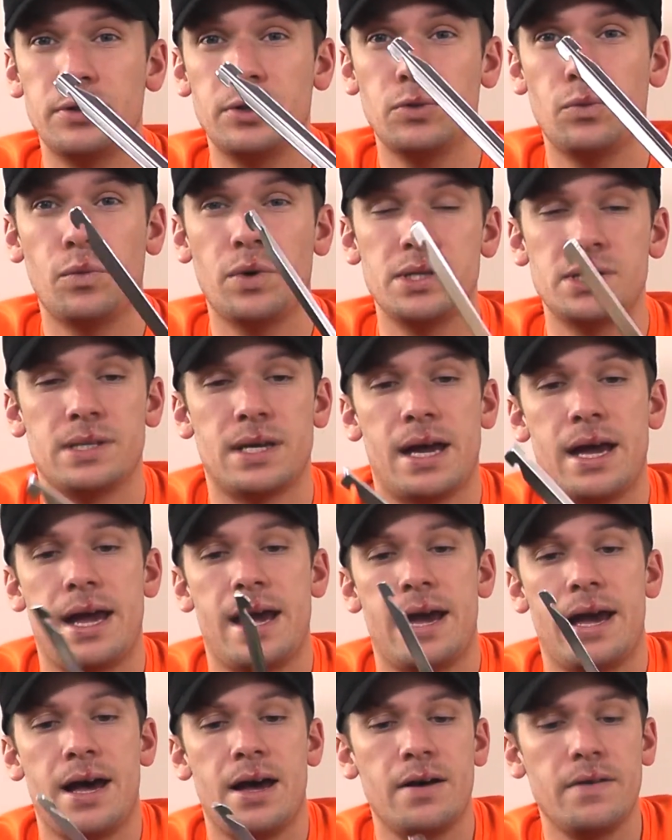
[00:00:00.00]
than the ones I
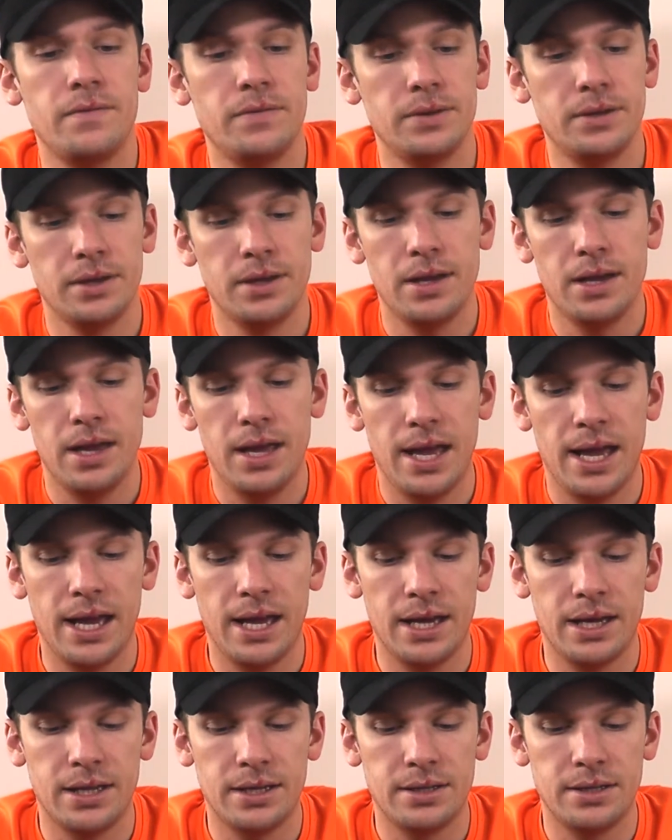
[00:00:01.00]
have,
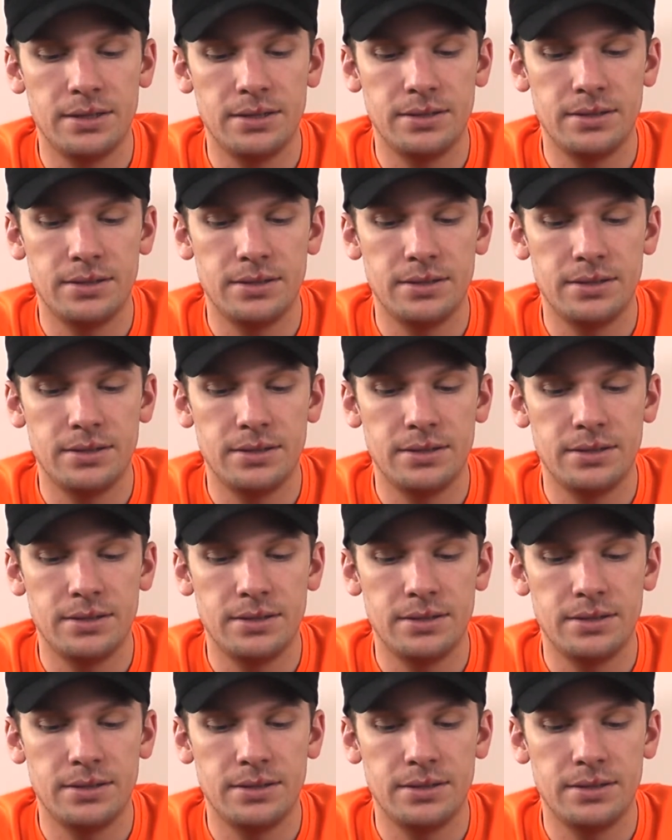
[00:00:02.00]
and